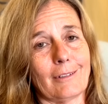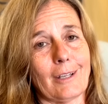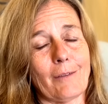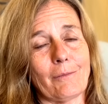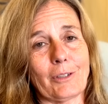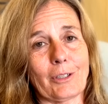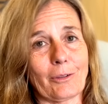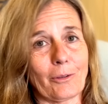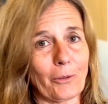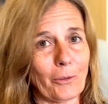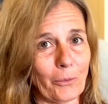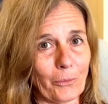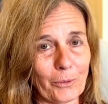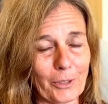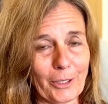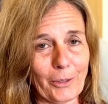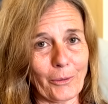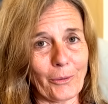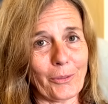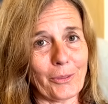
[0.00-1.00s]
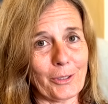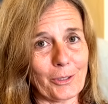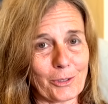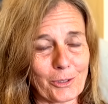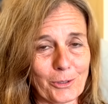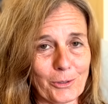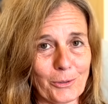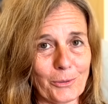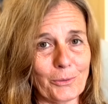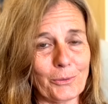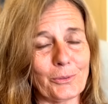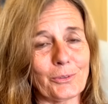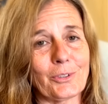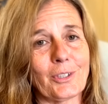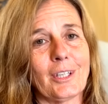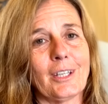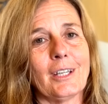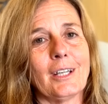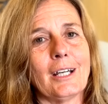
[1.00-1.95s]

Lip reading: having their own health issues.